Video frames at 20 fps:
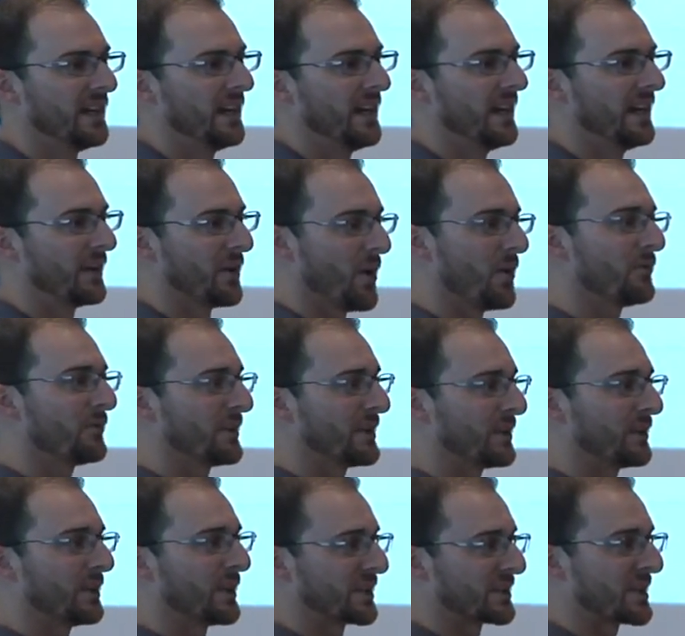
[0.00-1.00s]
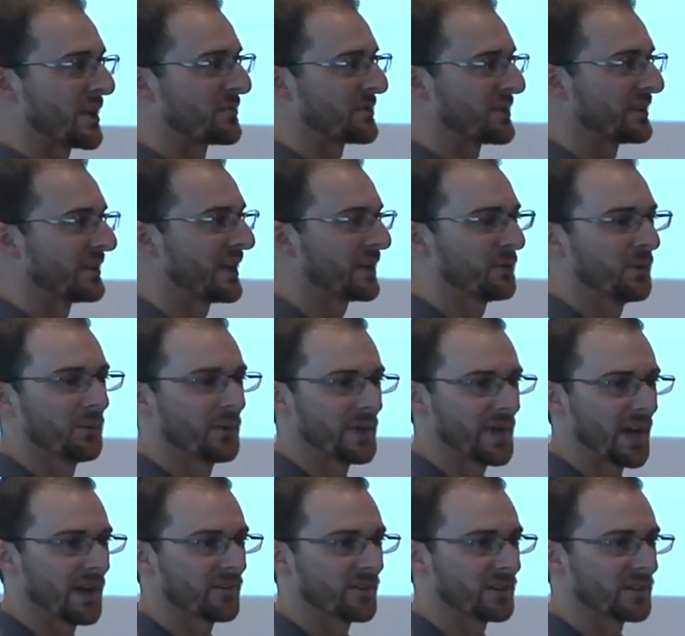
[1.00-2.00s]
And hopefully it'll look something like what we
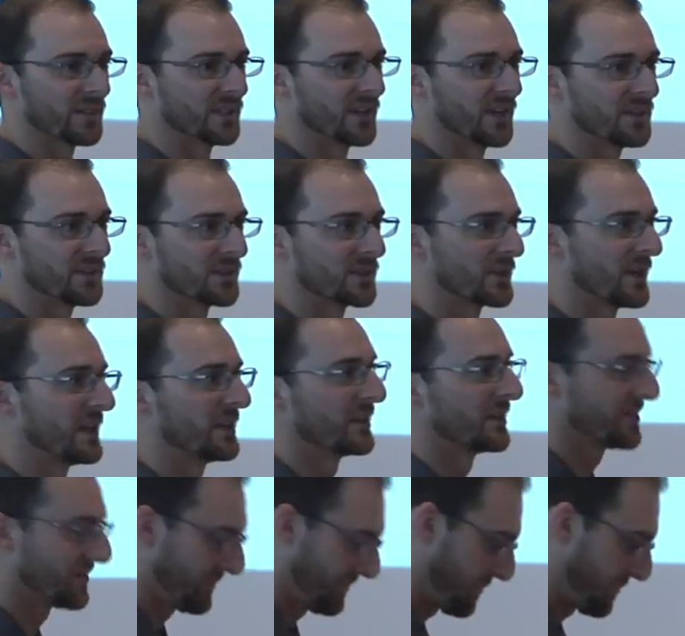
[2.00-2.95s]
have on the, on the trailer.